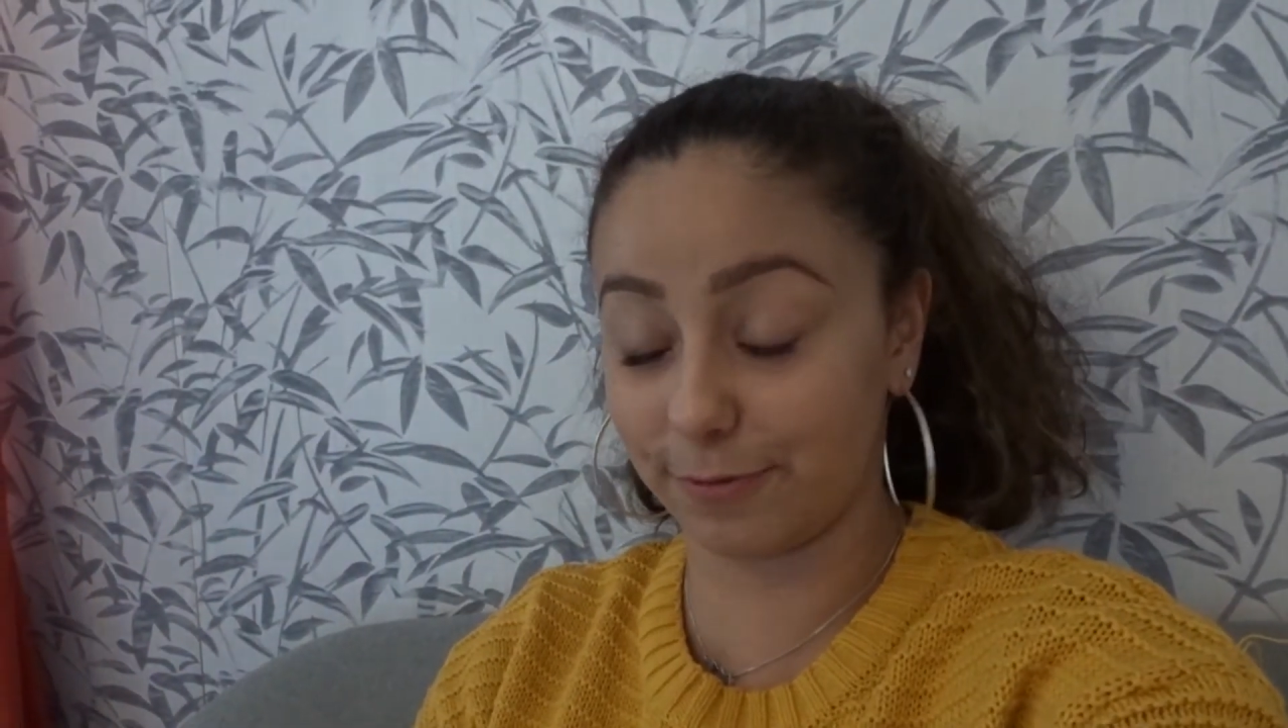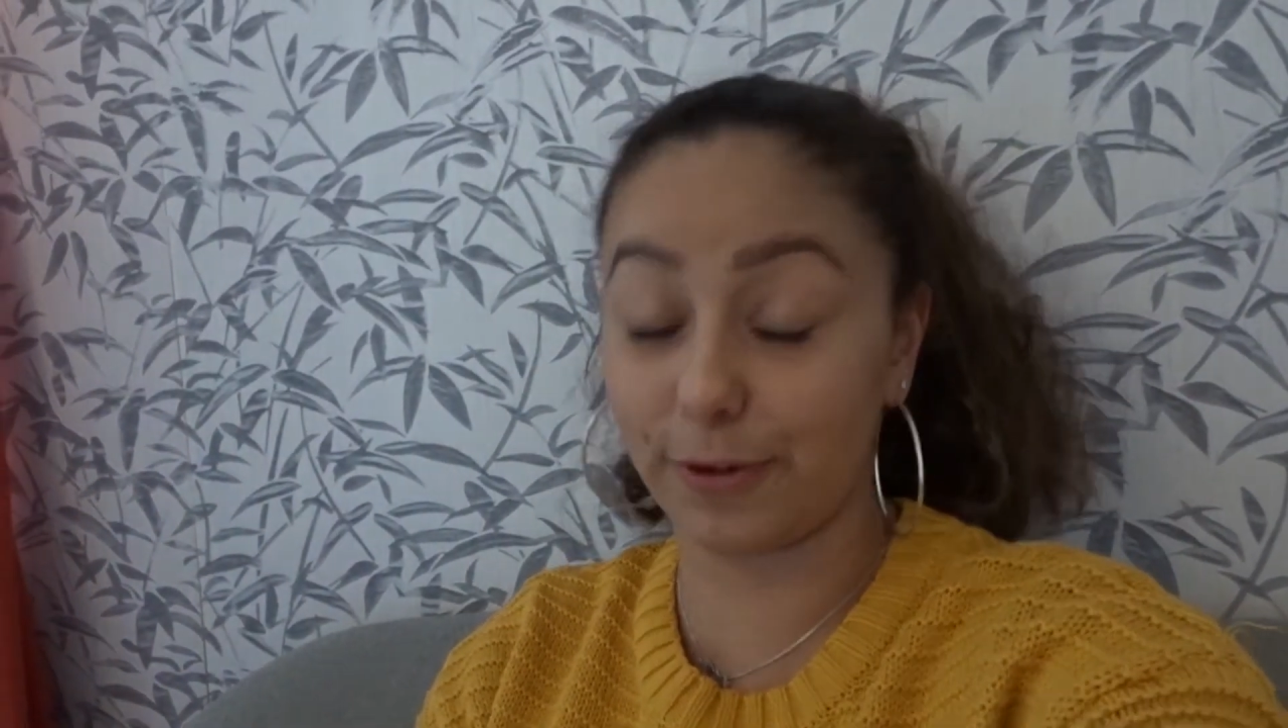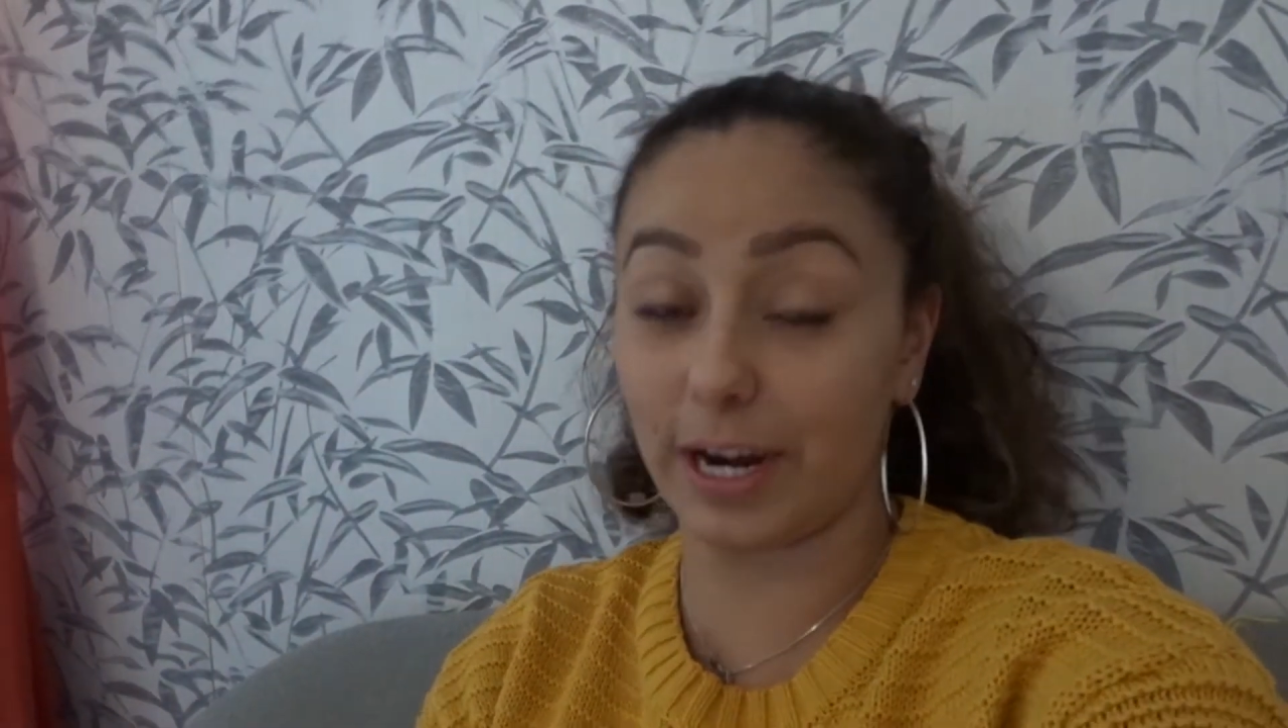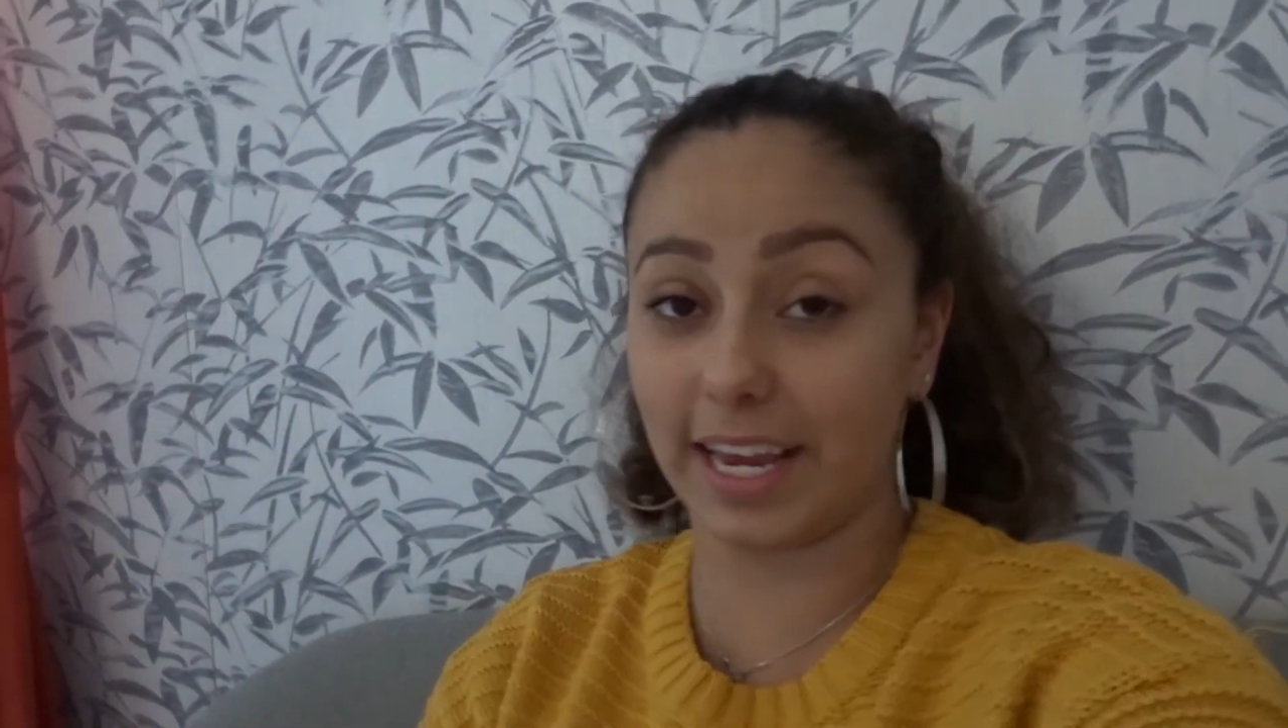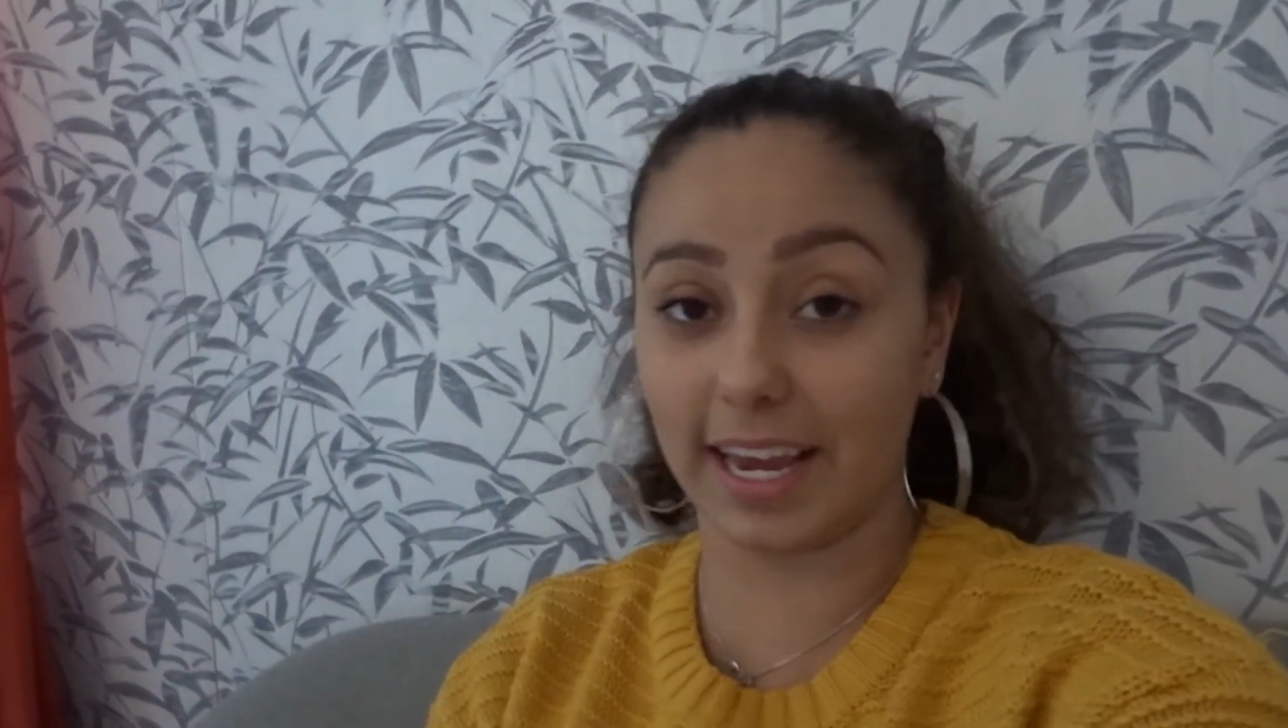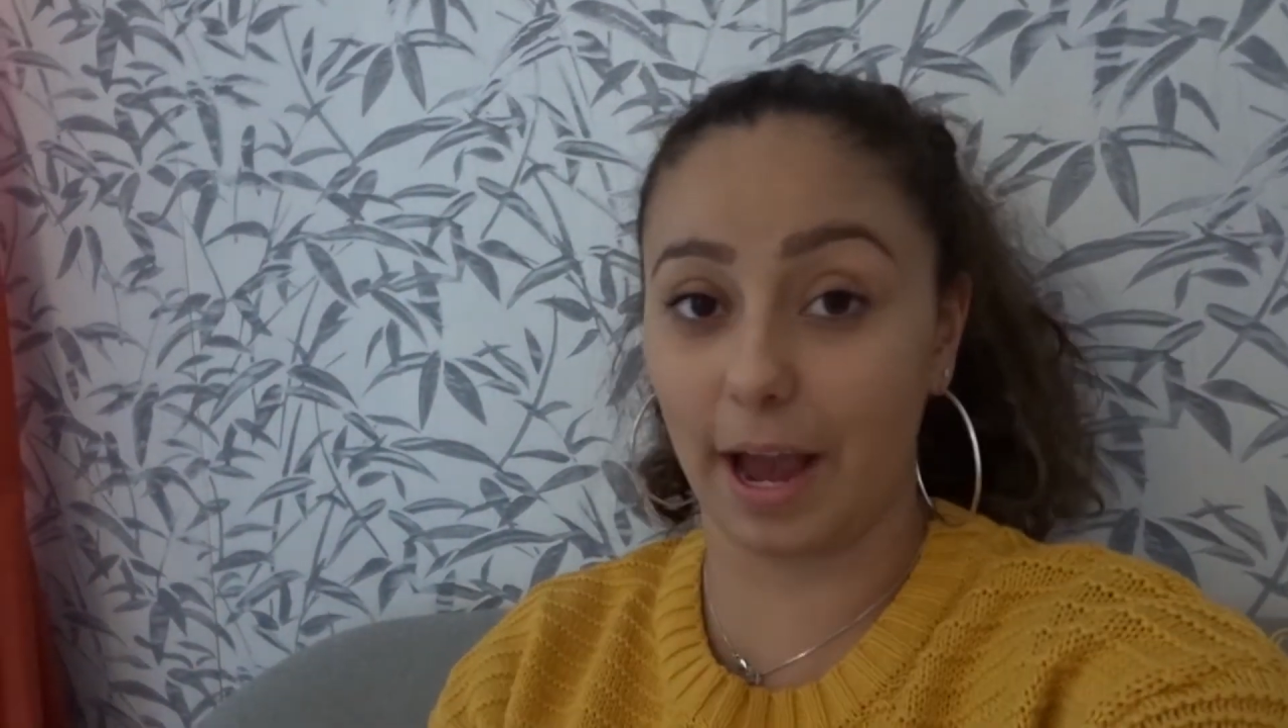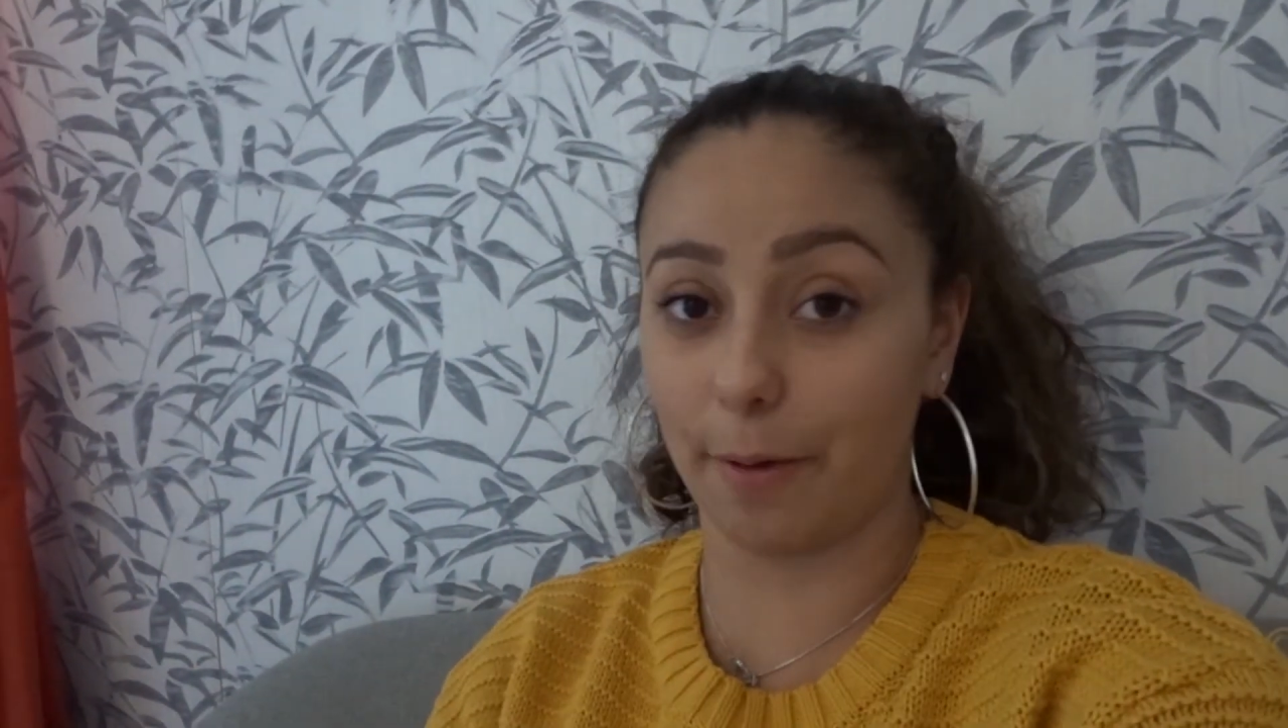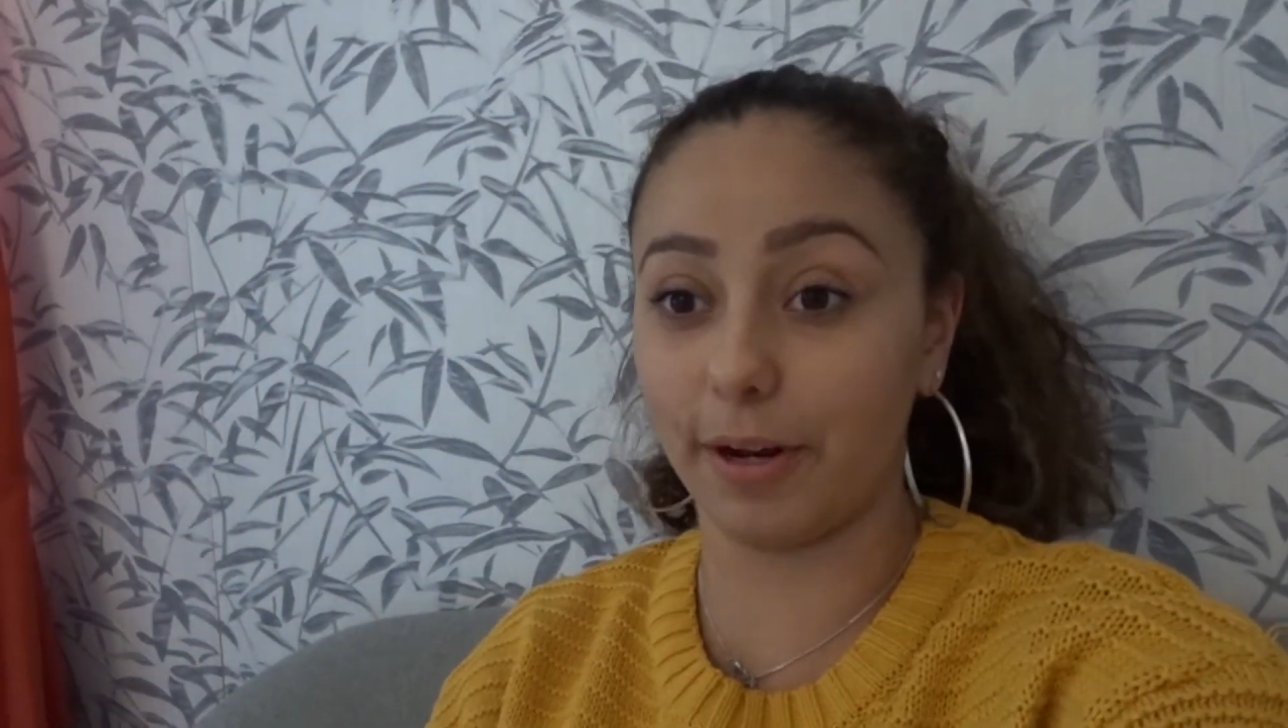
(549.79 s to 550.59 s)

freaking out.